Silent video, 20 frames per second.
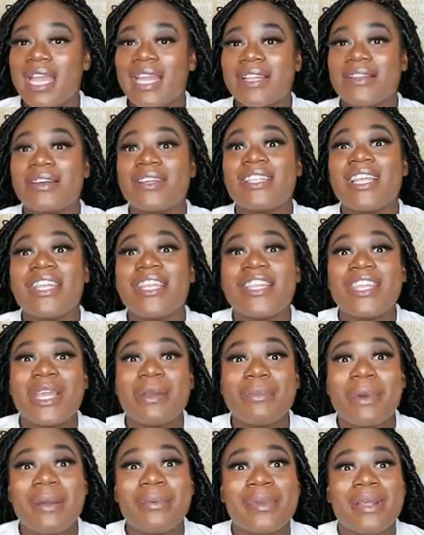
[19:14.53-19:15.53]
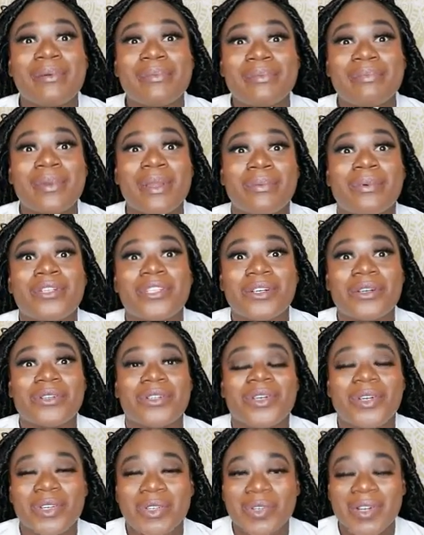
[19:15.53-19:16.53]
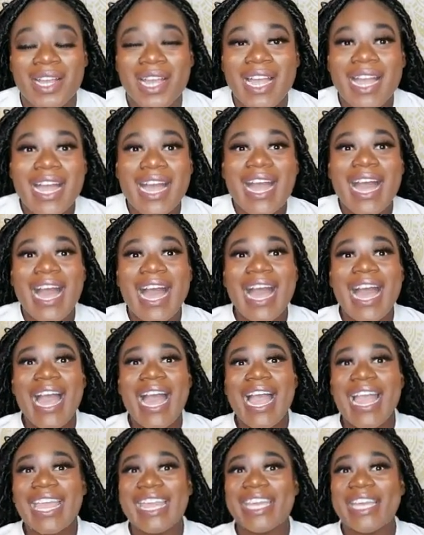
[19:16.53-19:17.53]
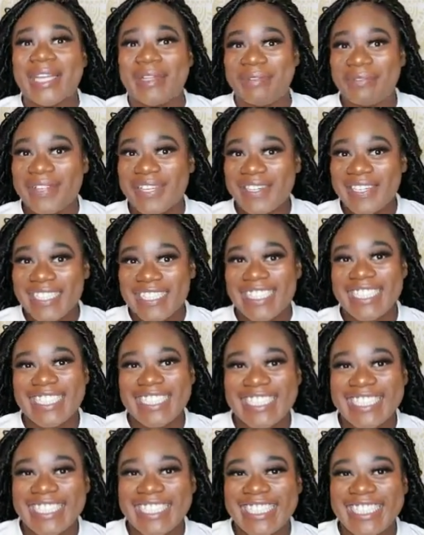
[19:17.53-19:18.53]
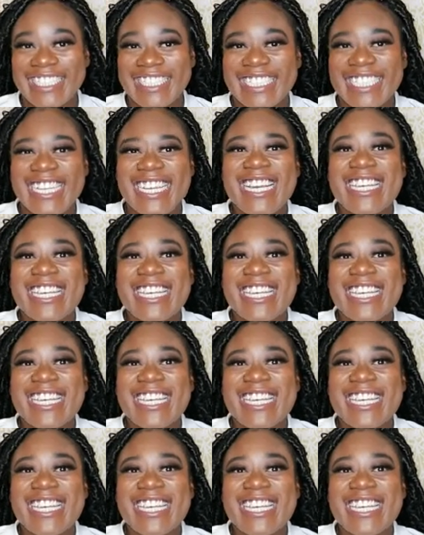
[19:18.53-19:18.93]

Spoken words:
And another thing about me that people don't know, I am very ticklish.